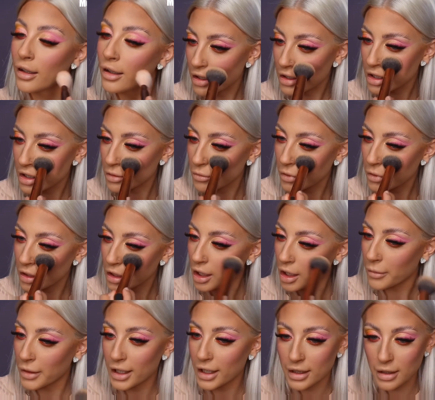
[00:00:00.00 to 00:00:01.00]
Someone
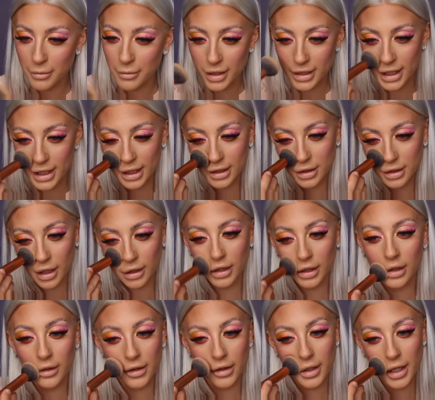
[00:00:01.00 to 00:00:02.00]
commented on my TikTok the
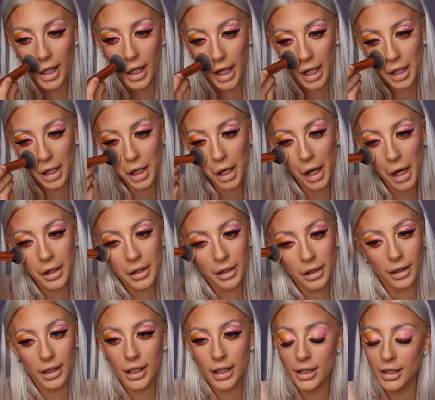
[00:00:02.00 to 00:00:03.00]
other day and
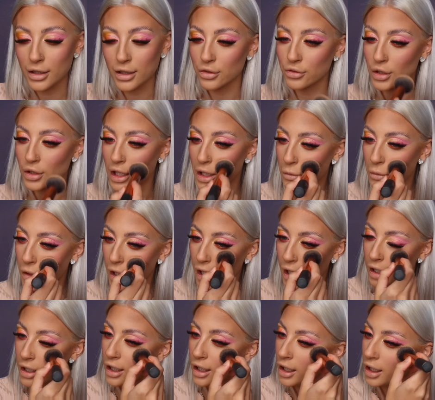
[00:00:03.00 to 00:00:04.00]
deleted it straight away.